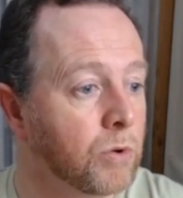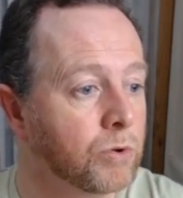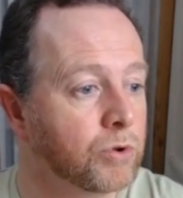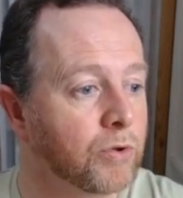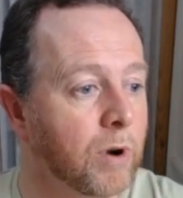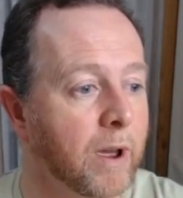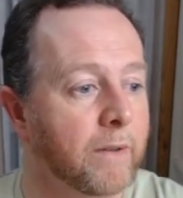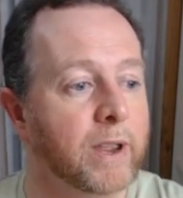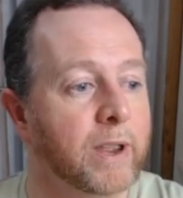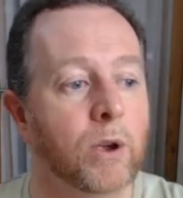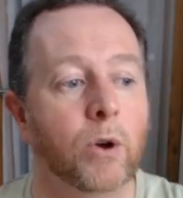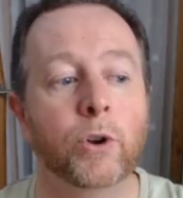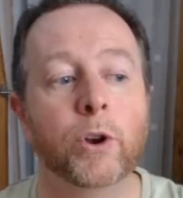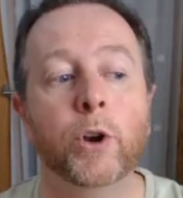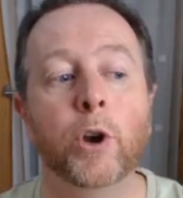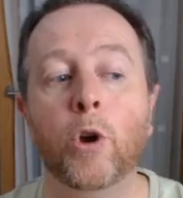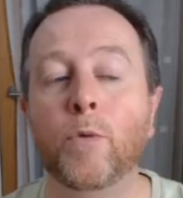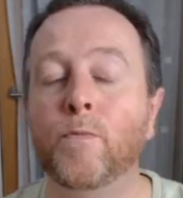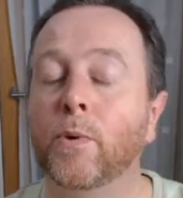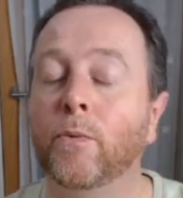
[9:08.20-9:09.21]
You're driving
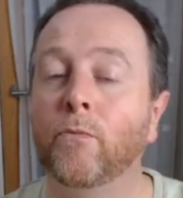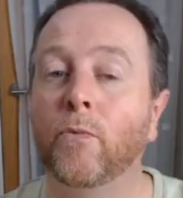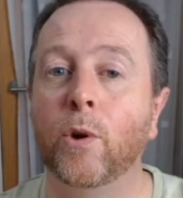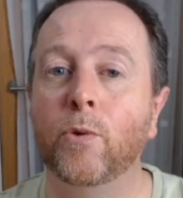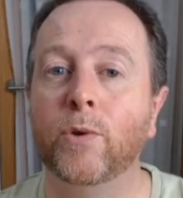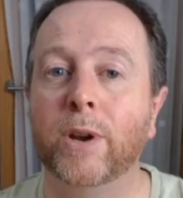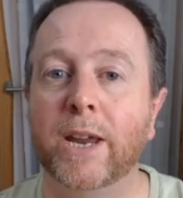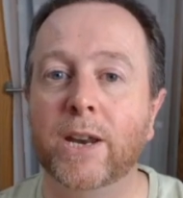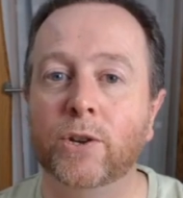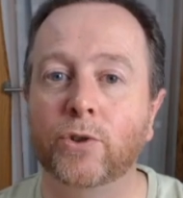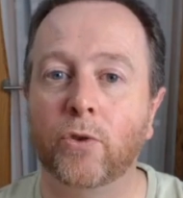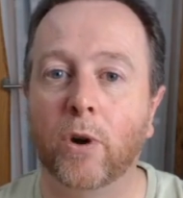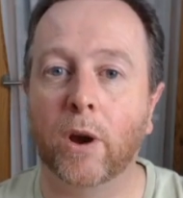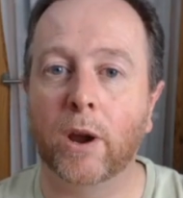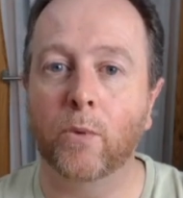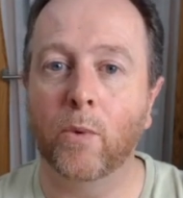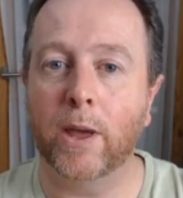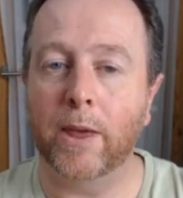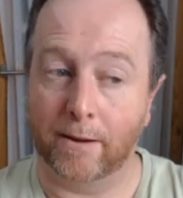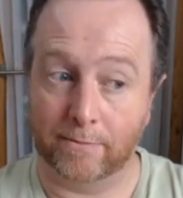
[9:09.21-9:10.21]
on an open road in
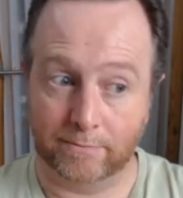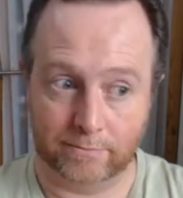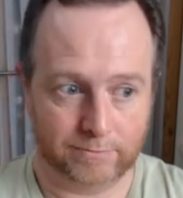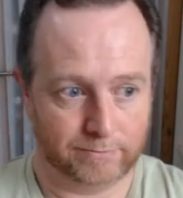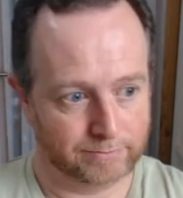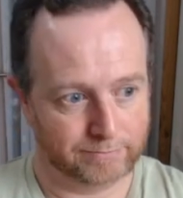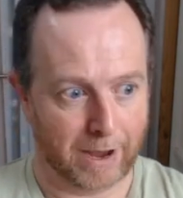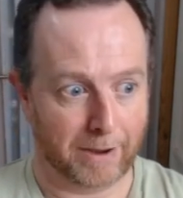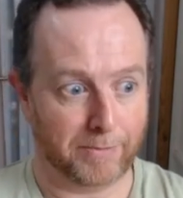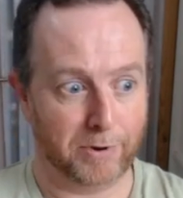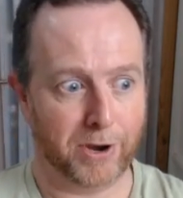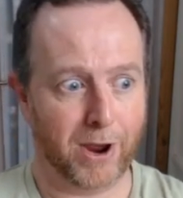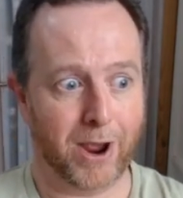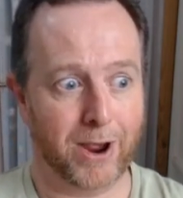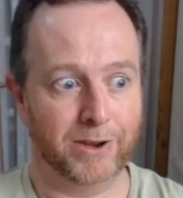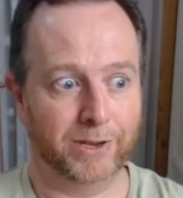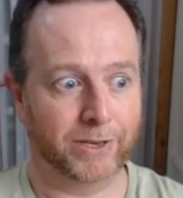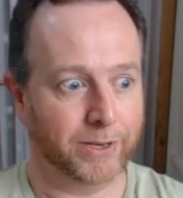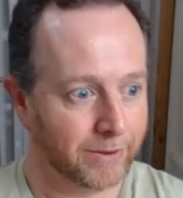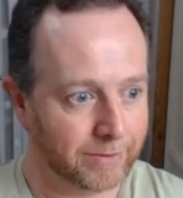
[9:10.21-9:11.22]
dry weather. Happy
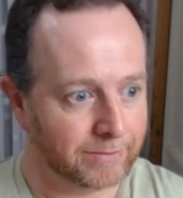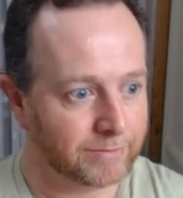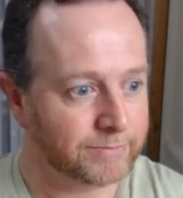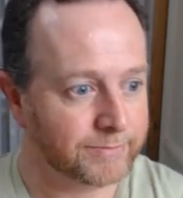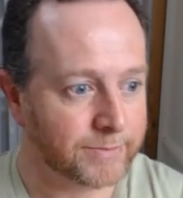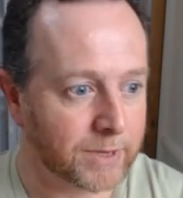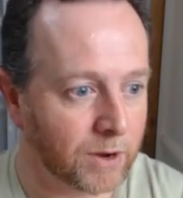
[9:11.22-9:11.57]
days.